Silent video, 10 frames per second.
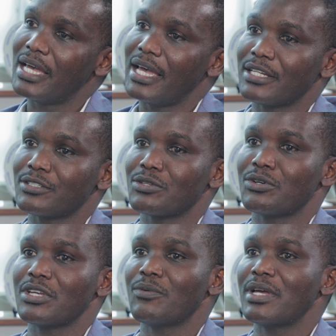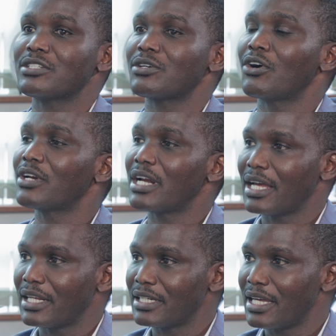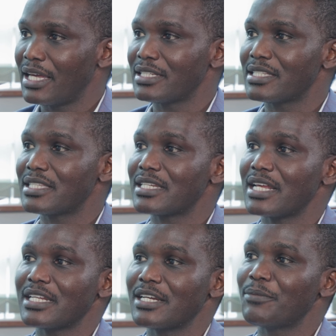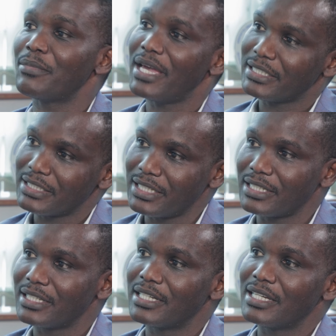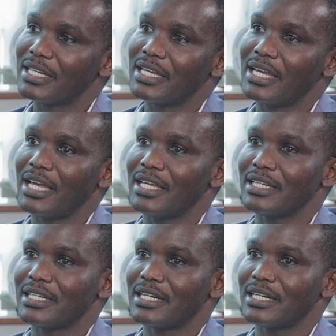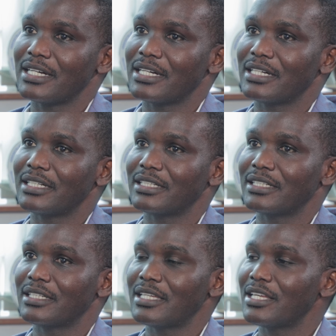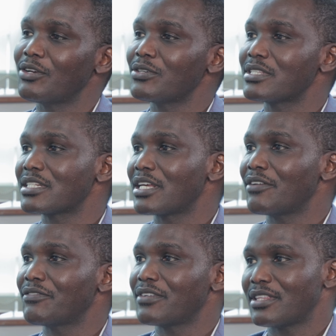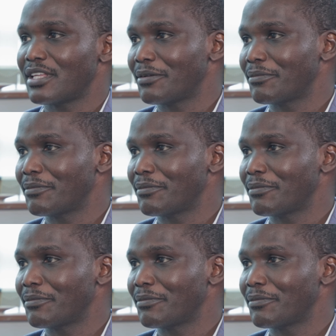And so he went online and started betting. And he lost everything.